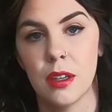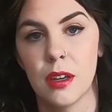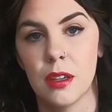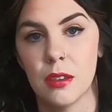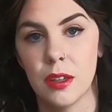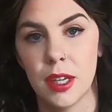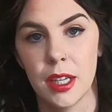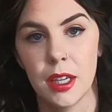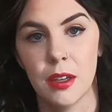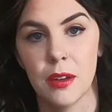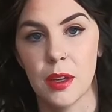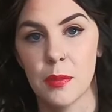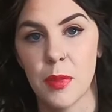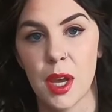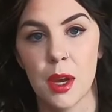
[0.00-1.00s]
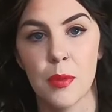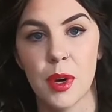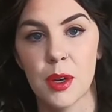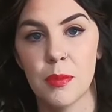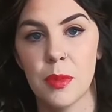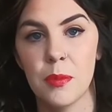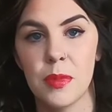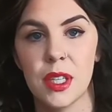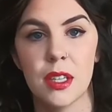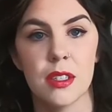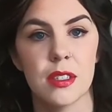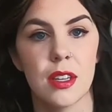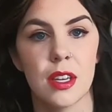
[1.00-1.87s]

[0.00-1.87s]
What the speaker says: already around my apartment because,